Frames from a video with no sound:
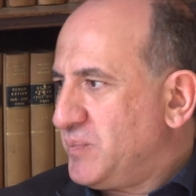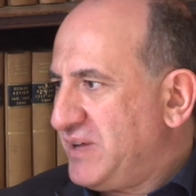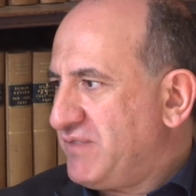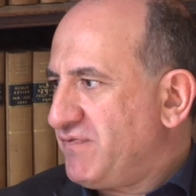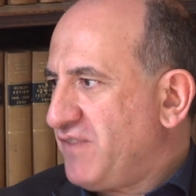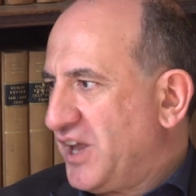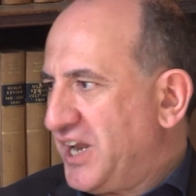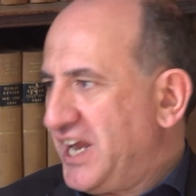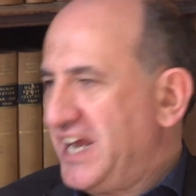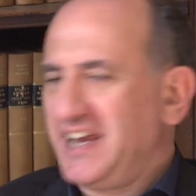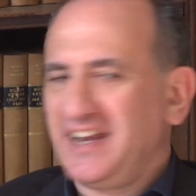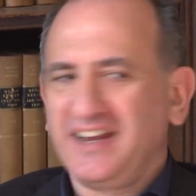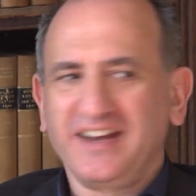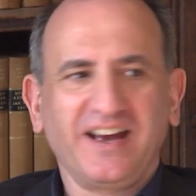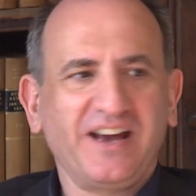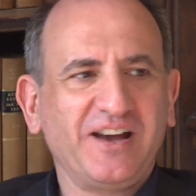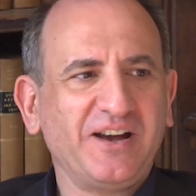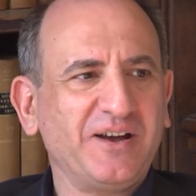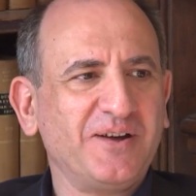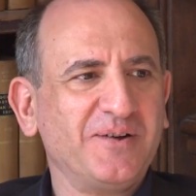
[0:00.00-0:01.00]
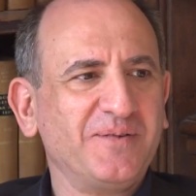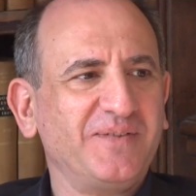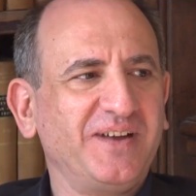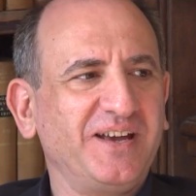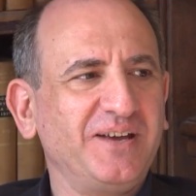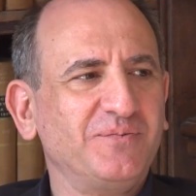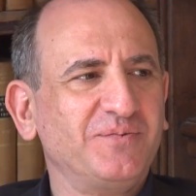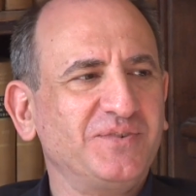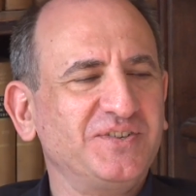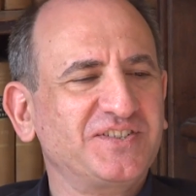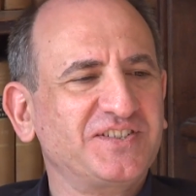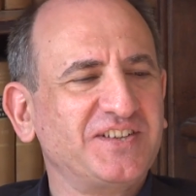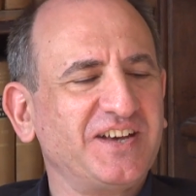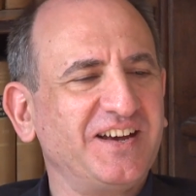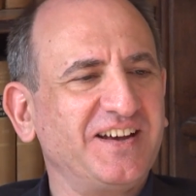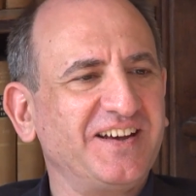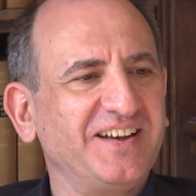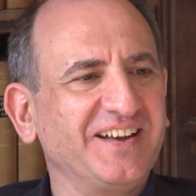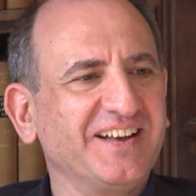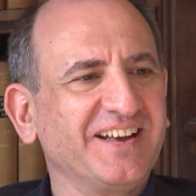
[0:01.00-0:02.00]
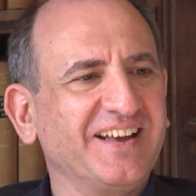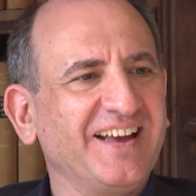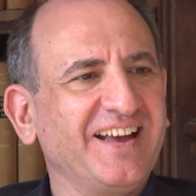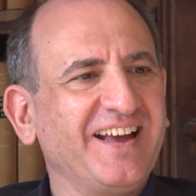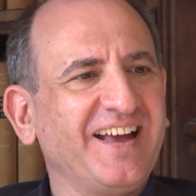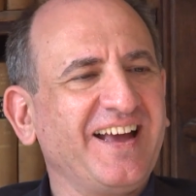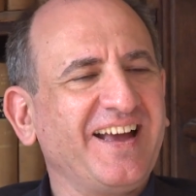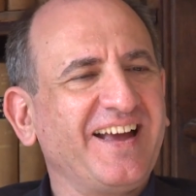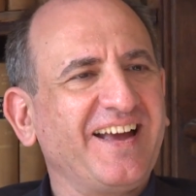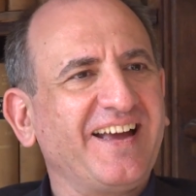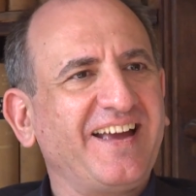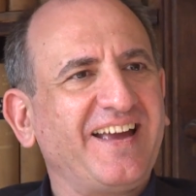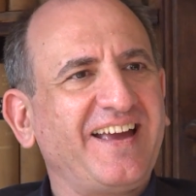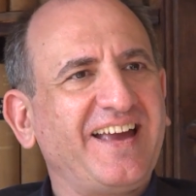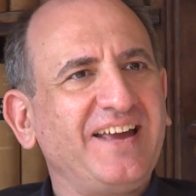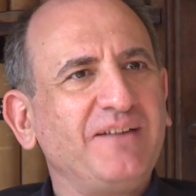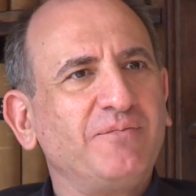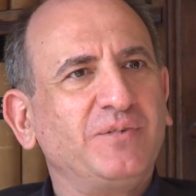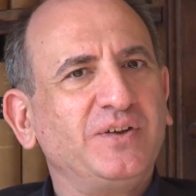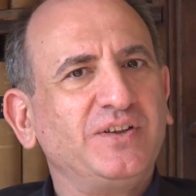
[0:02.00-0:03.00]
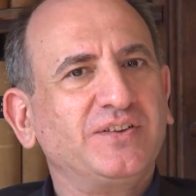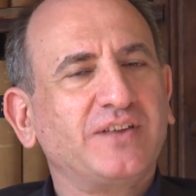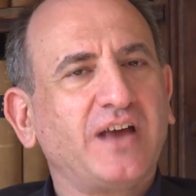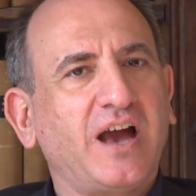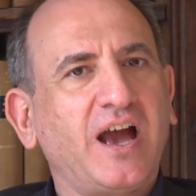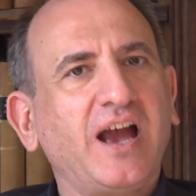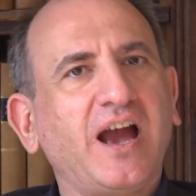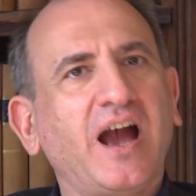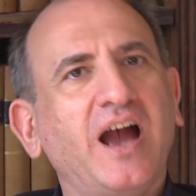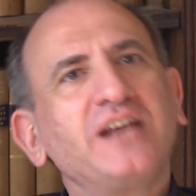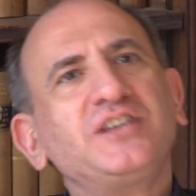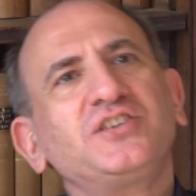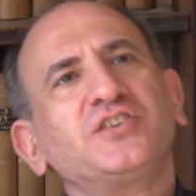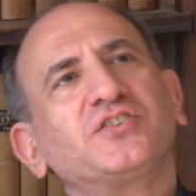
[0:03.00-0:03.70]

to be funny. Um, it was. Uh, It was, I, I